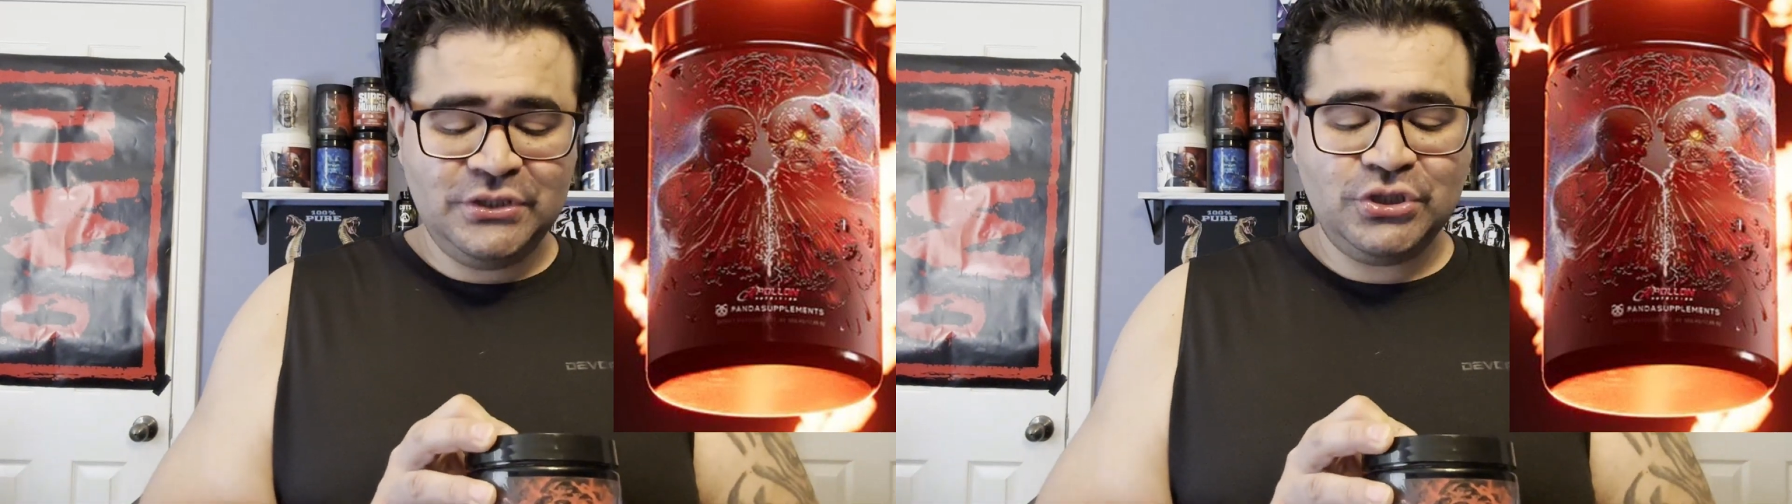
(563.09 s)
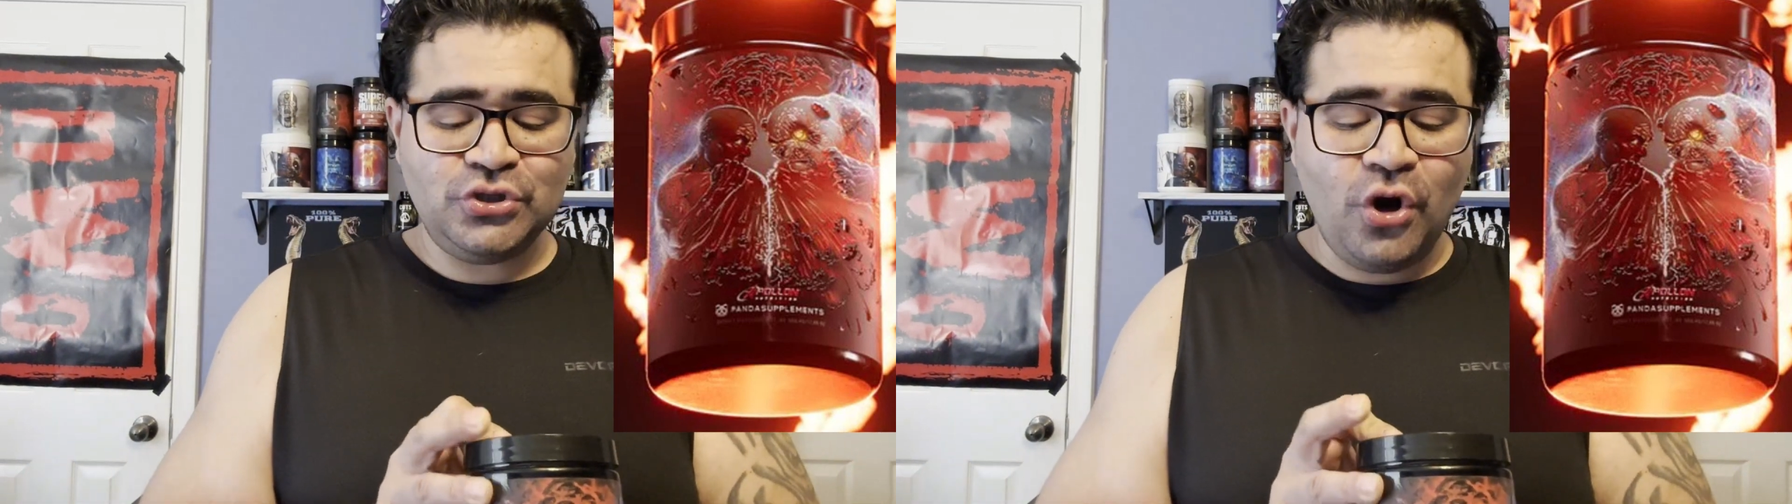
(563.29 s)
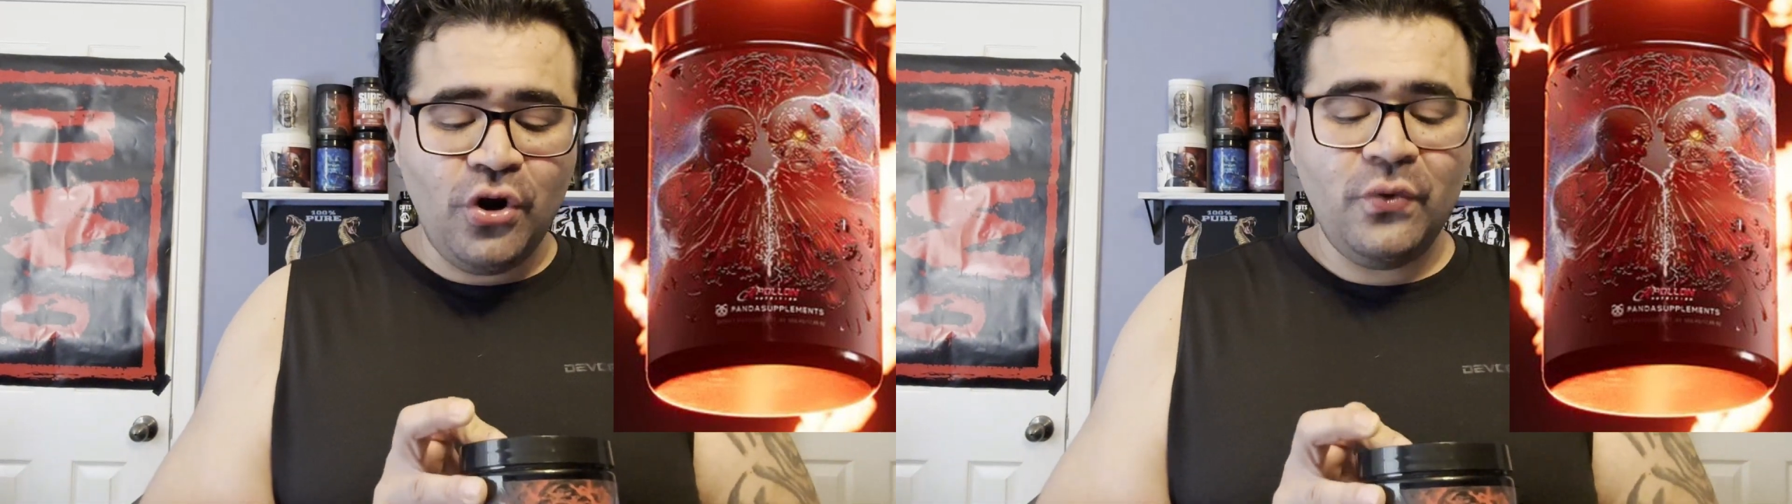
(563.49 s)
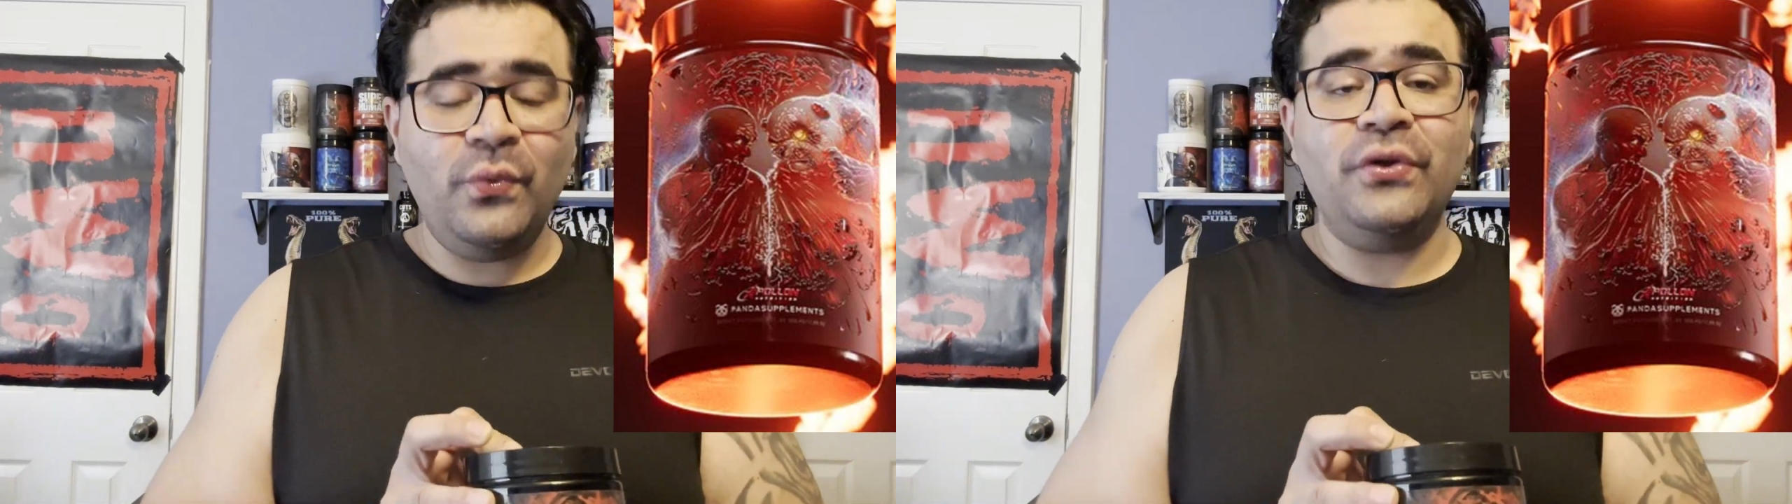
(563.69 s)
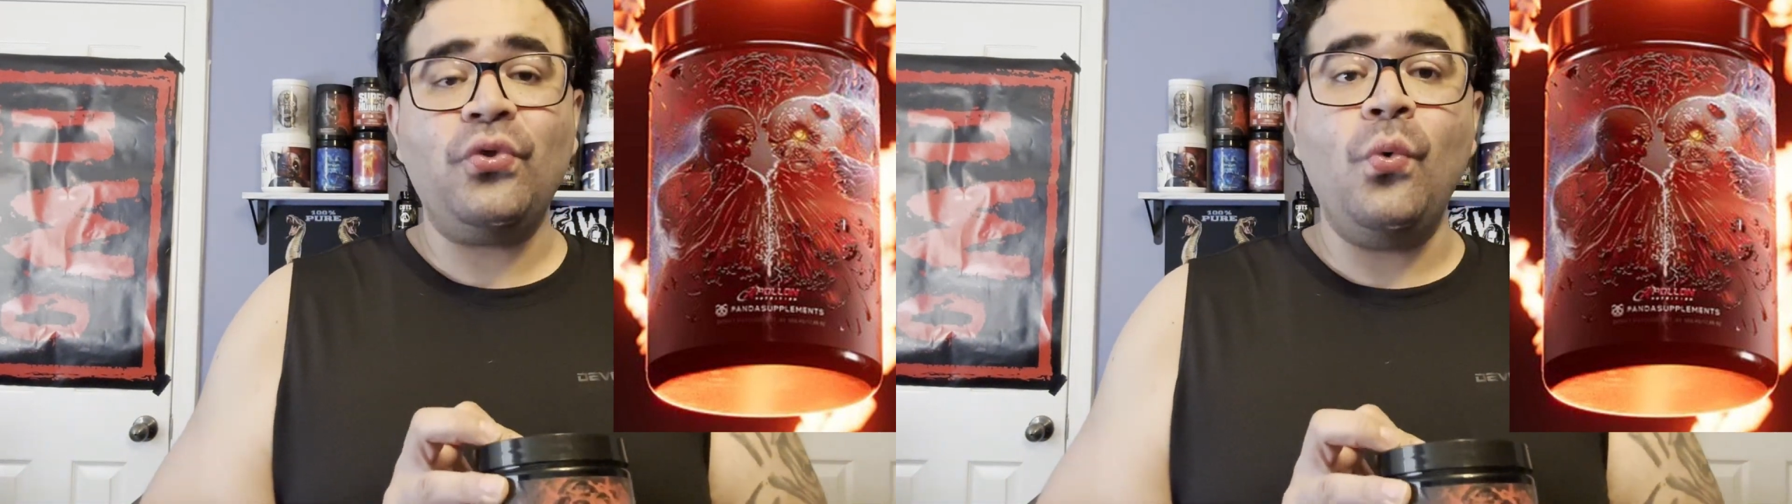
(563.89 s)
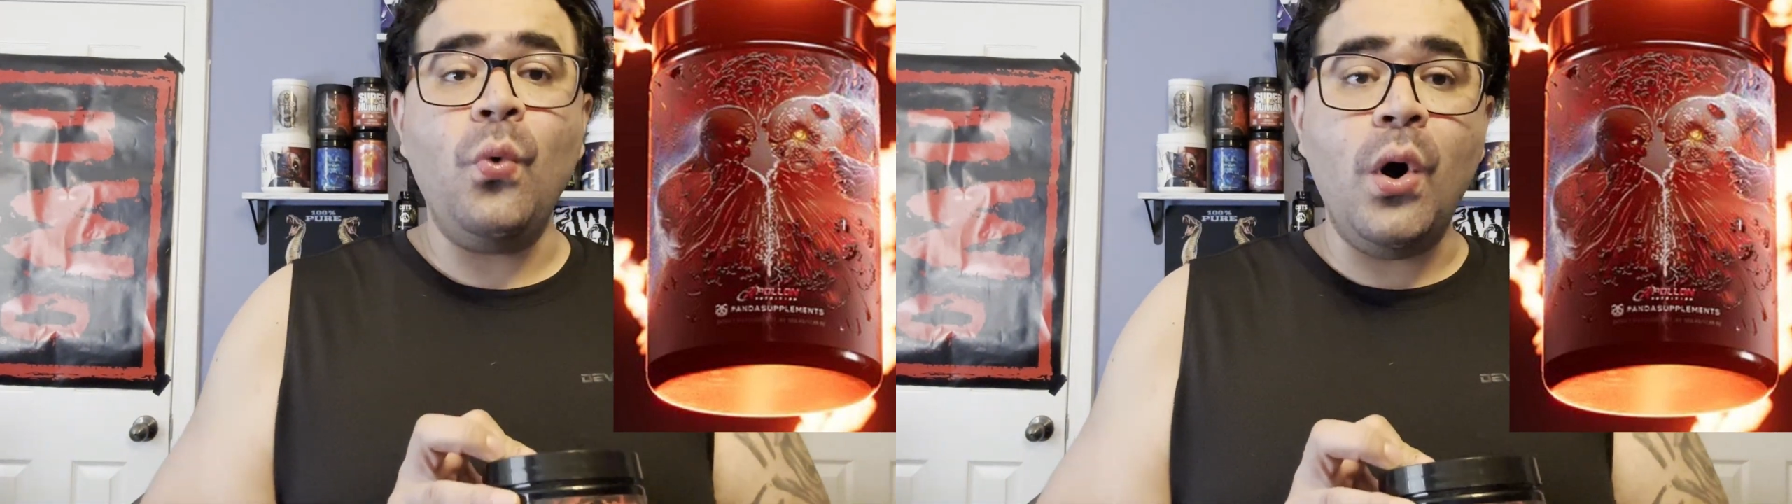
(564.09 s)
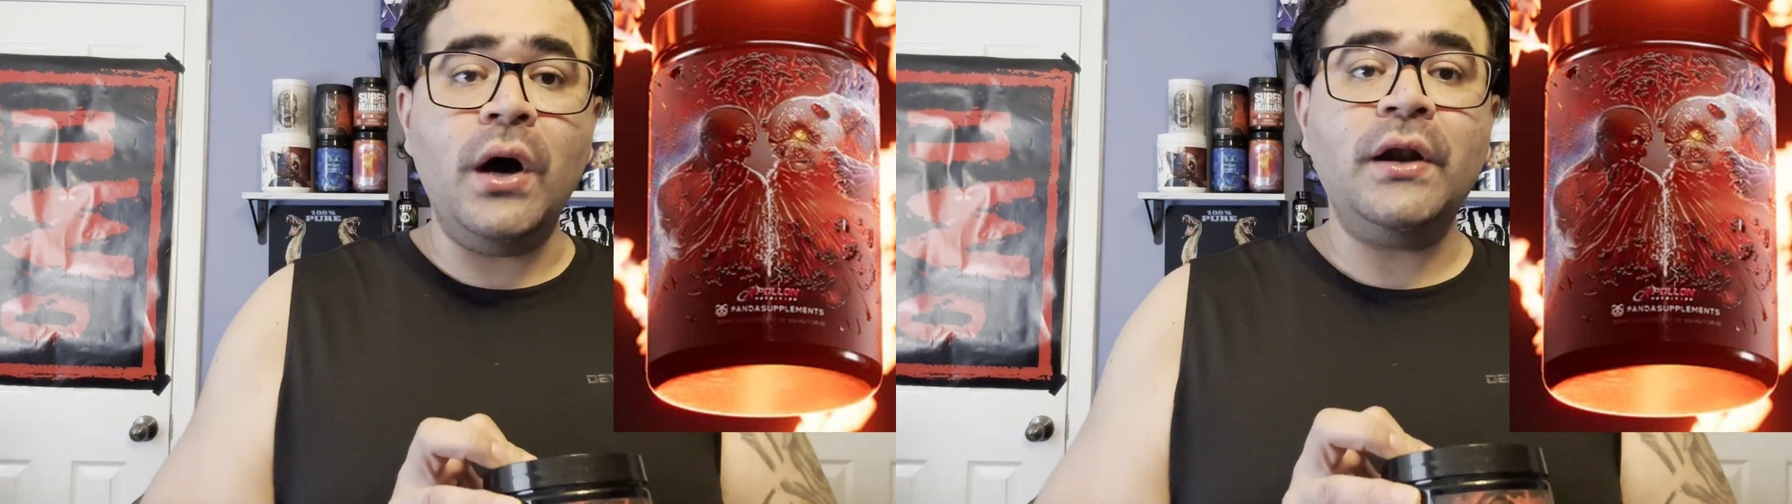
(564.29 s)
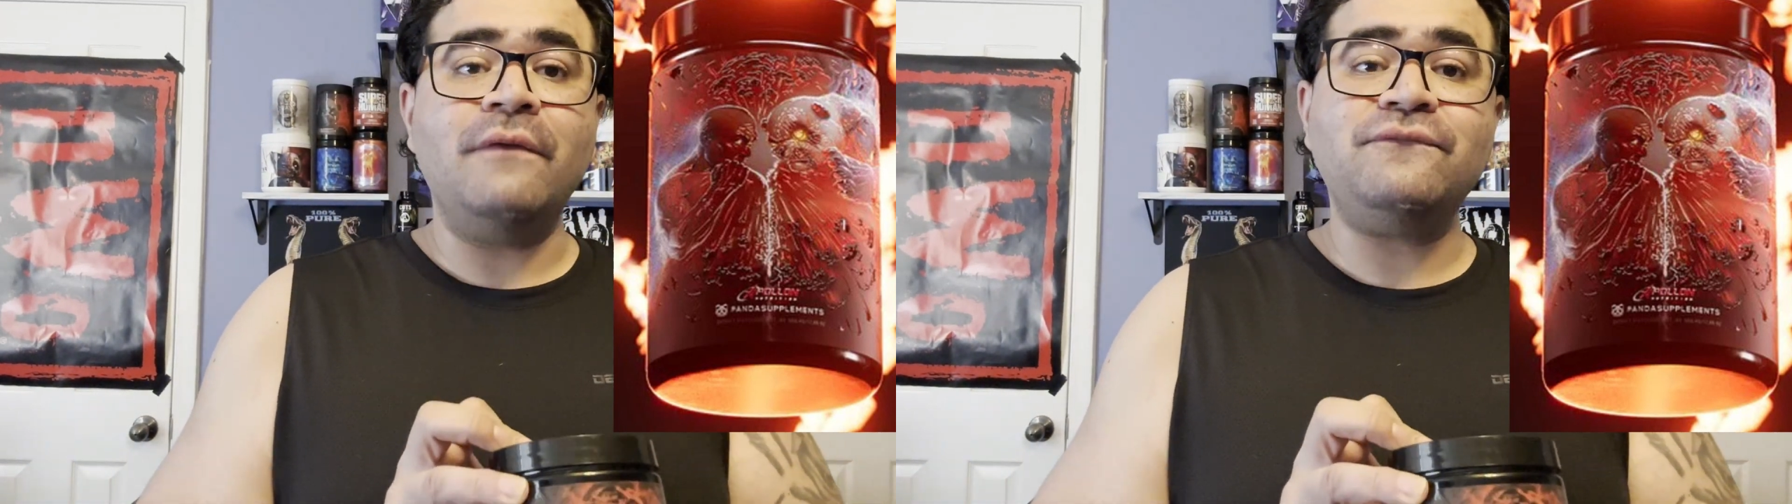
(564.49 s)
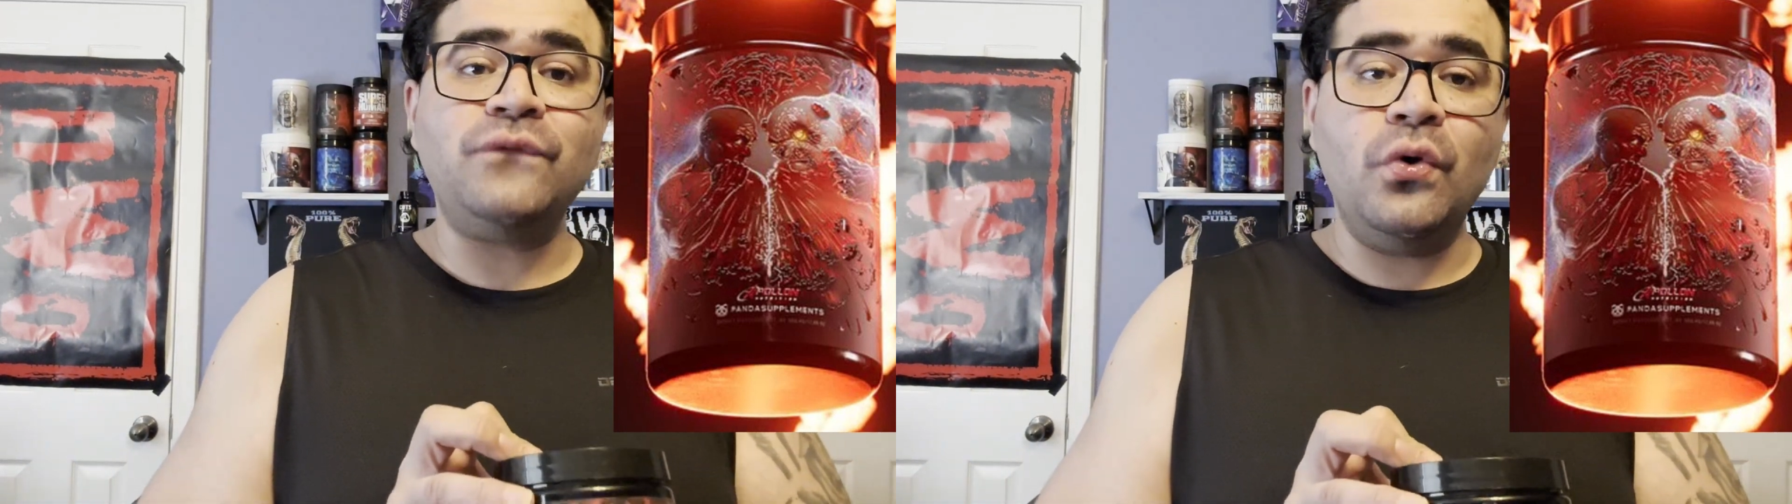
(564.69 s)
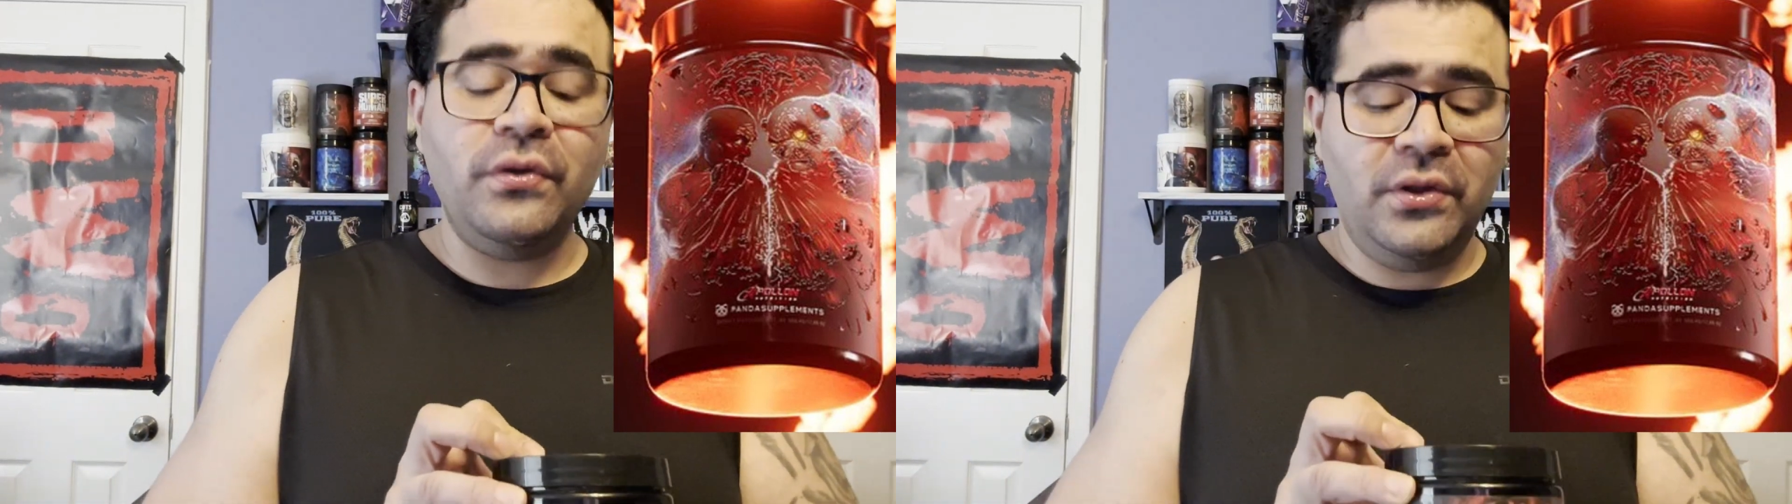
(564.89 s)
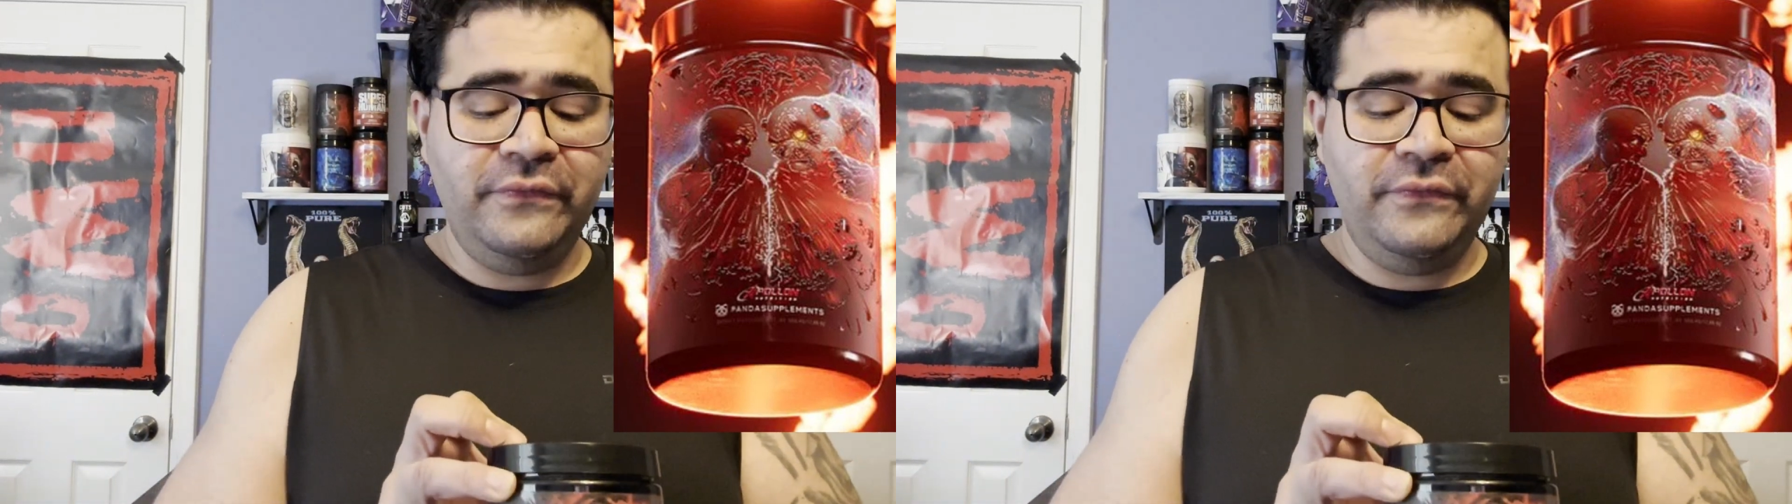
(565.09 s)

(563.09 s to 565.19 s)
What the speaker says: Start with 1/4